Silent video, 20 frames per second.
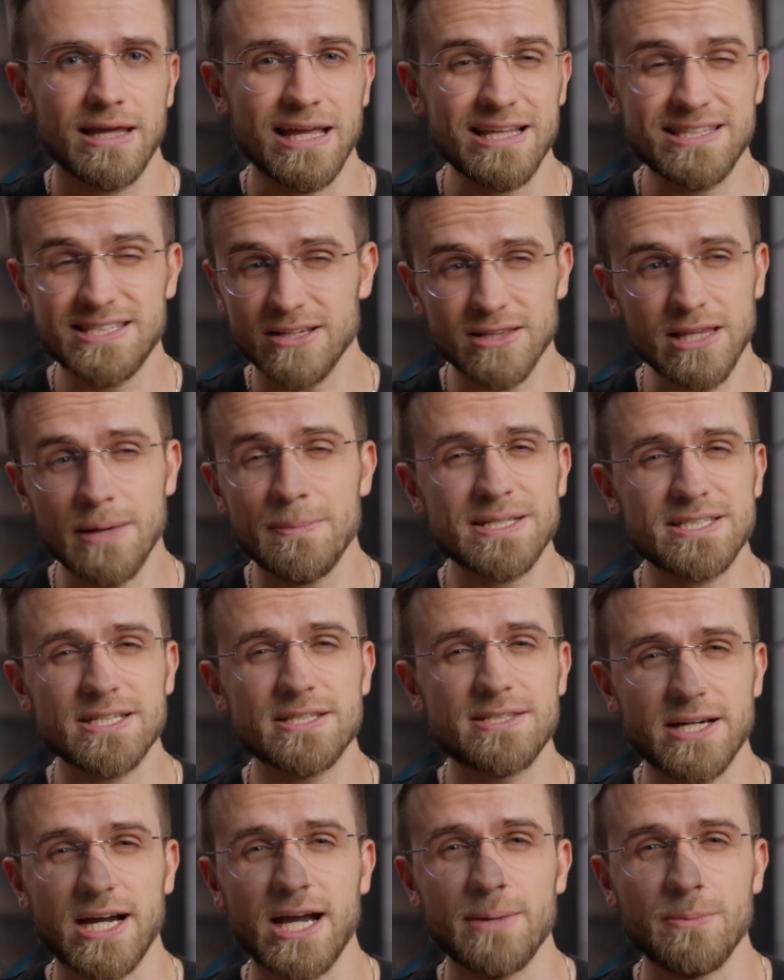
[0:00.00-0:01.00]
It's a
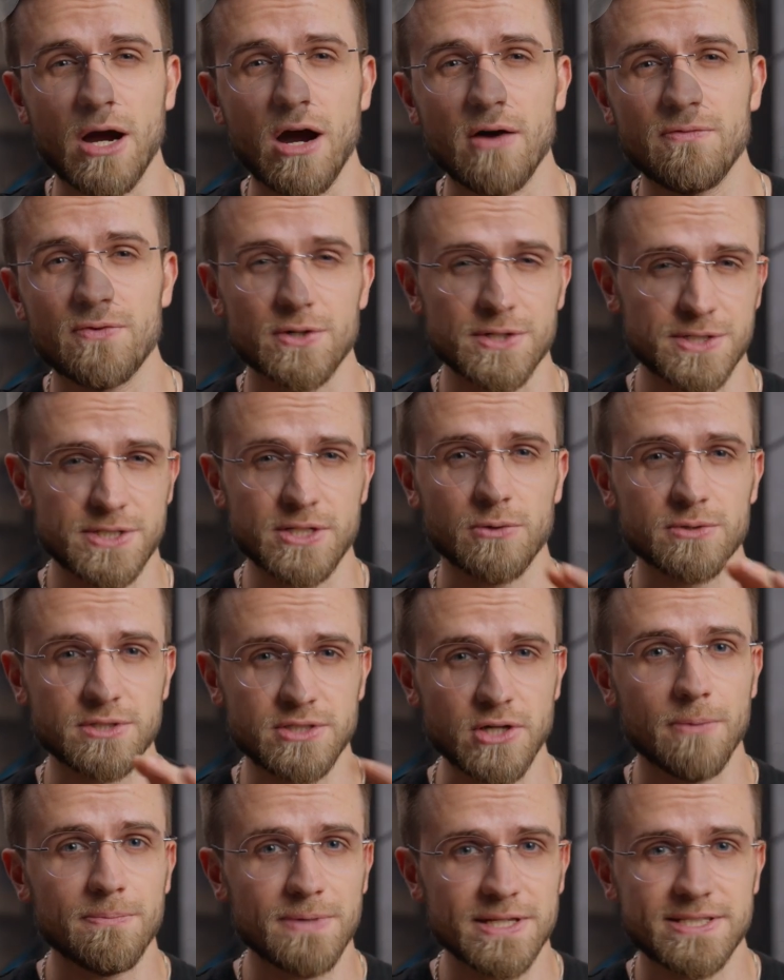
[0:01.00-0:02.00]
limited time offer, so
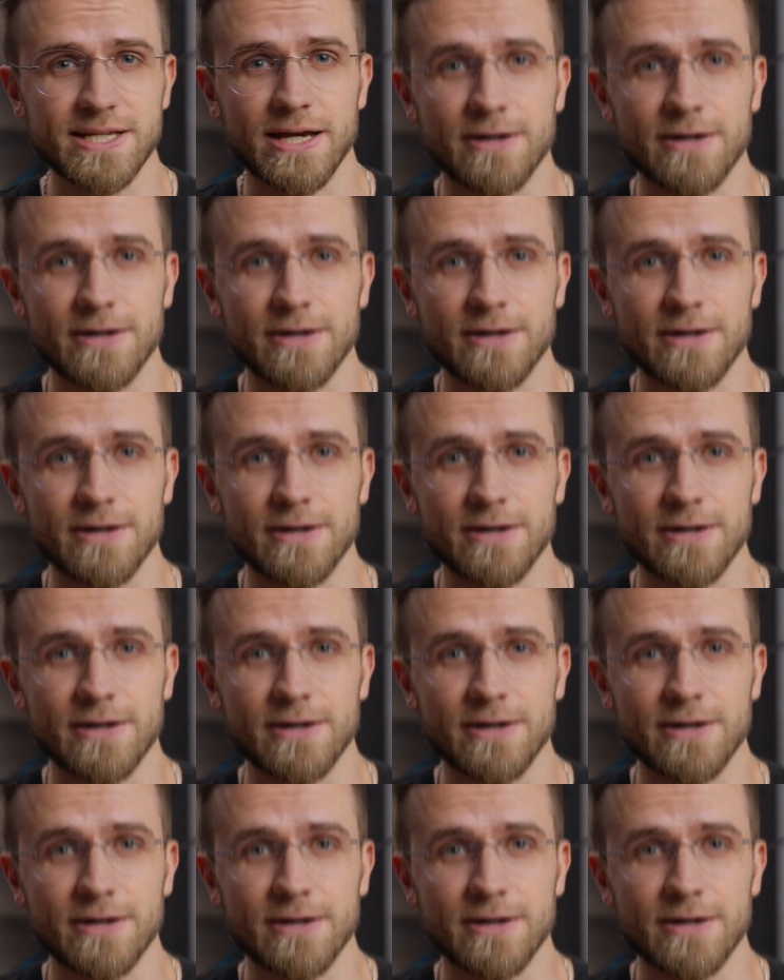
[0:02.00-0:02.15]
don't miss